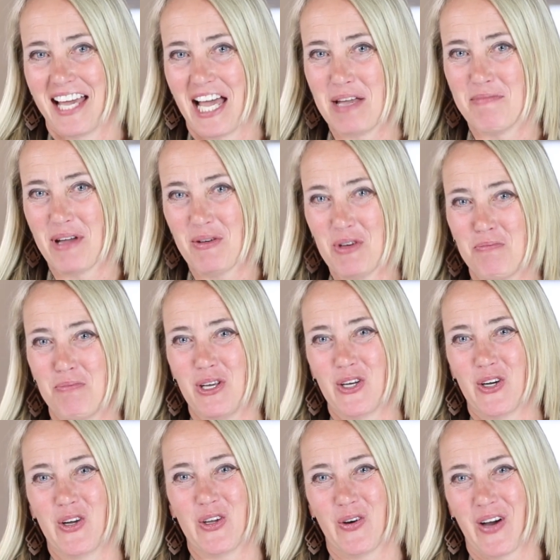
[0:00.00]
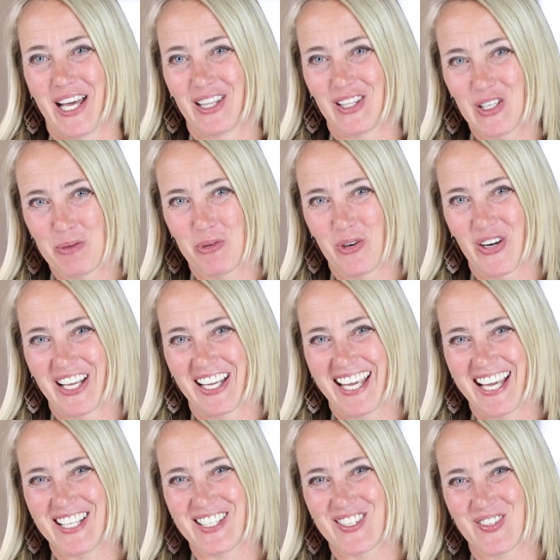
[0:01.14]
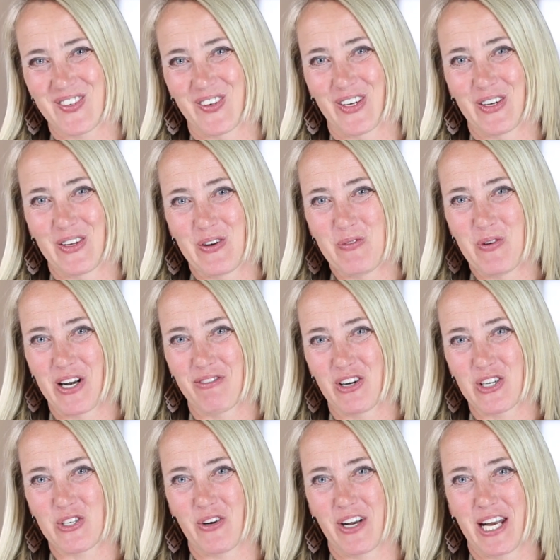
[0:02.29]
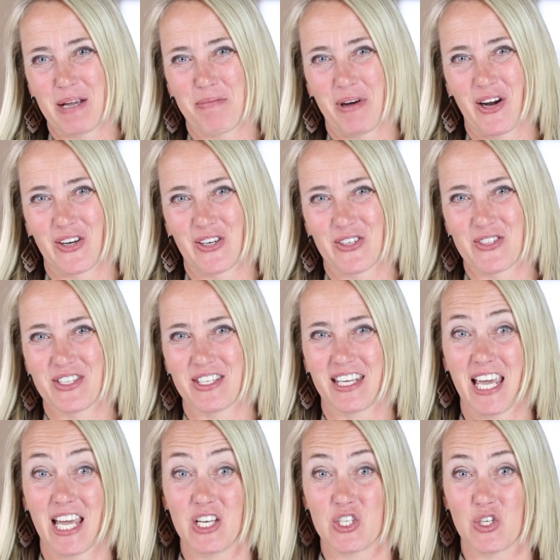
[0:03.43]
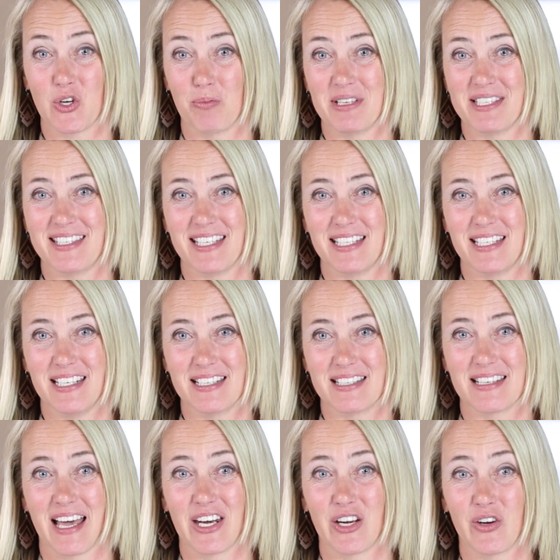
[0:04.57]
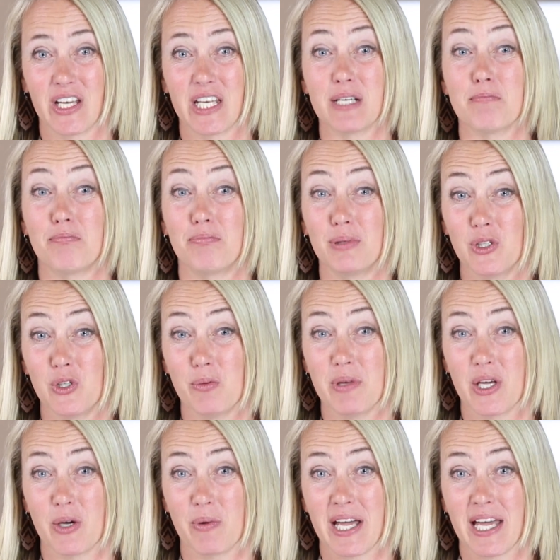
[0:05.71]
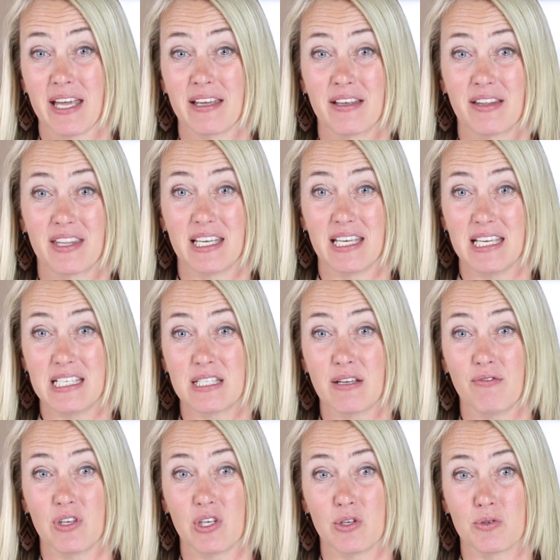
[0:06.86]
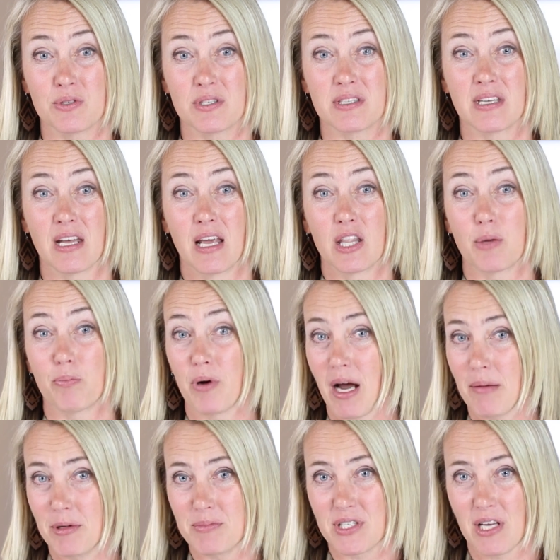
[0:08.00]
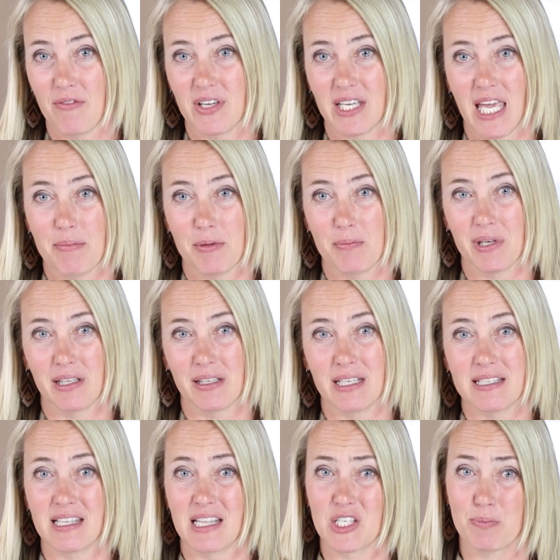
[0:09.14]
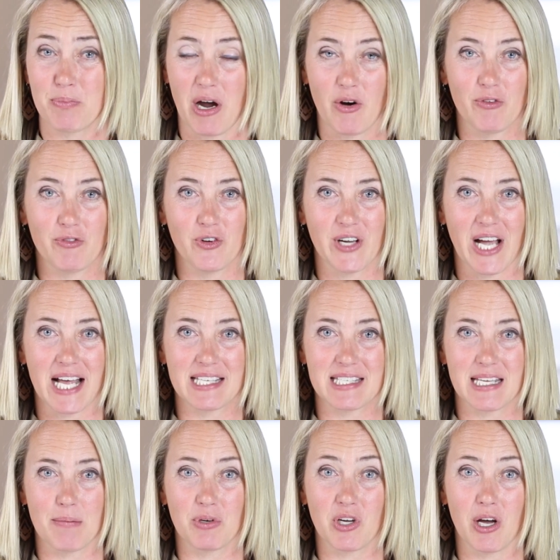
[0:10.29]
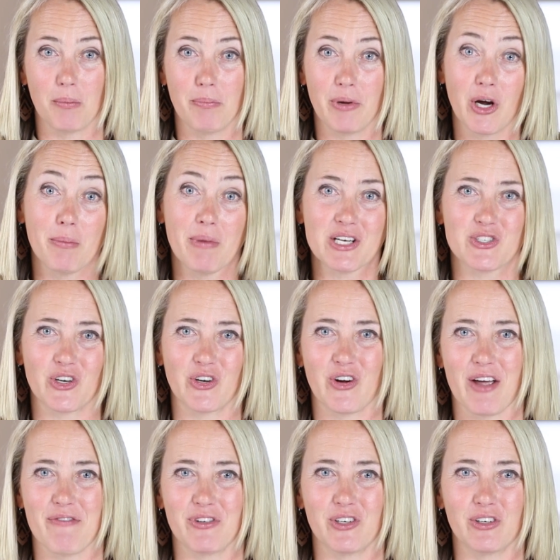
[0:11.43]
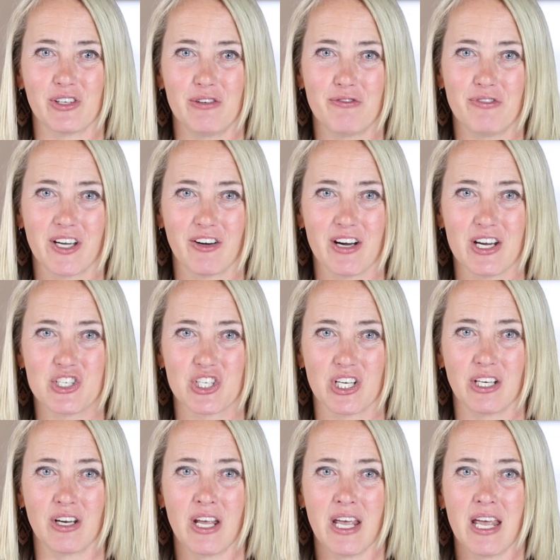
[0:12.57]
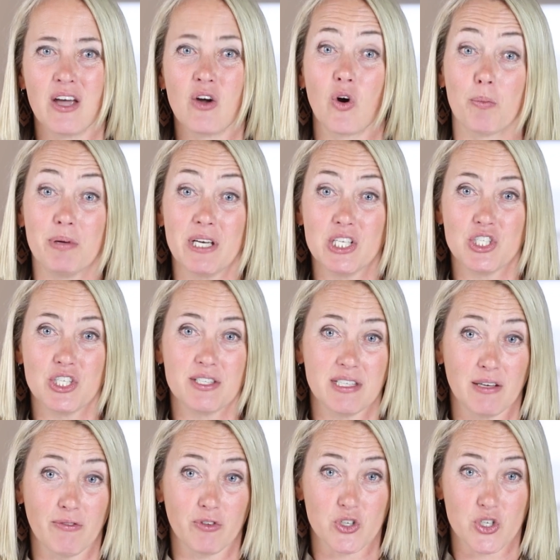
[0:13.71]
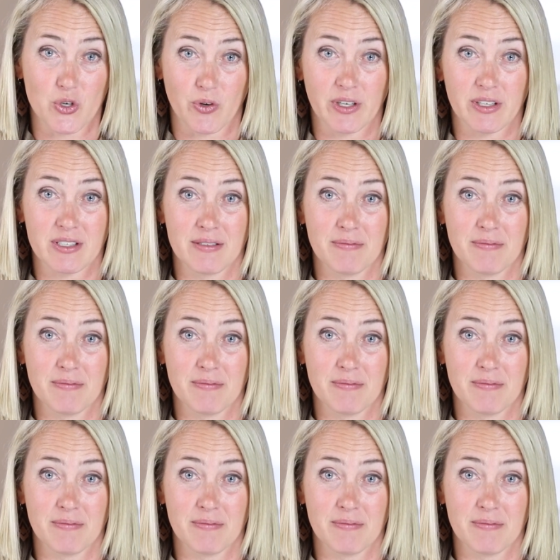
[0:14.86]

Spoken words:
I met with Peter, Johan Learborn, and Kate Sword, one of our training partners. Kate showed me CET Designer, and it blew me away. The ease of use, the problem-solving capabilities, and this powerful concept called parametric graphical configuration, or PGC for short.